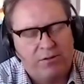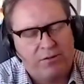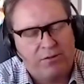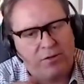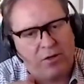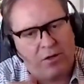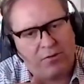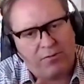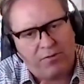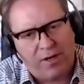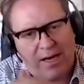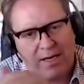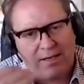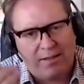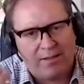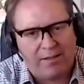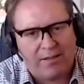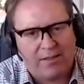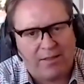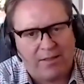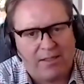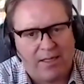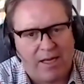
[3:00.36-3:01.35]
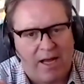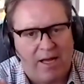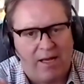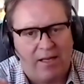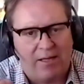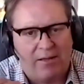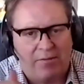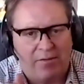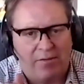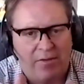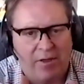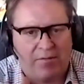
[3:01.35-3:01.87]
So if you had to
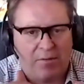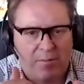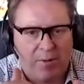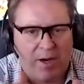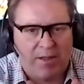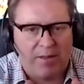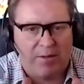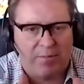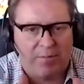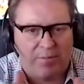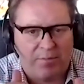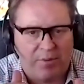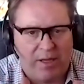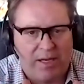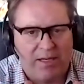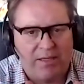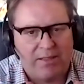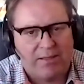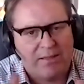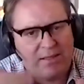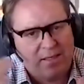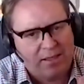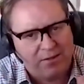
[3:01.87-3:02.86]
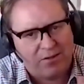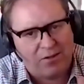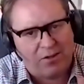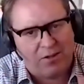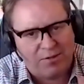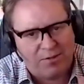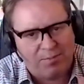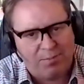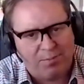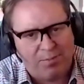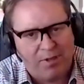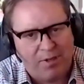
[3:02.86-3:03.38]
scale, if you have to make the plant 10
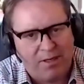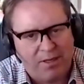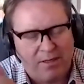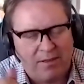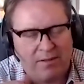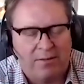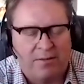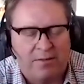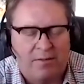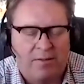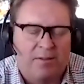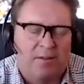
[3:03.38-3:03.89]
times bigger,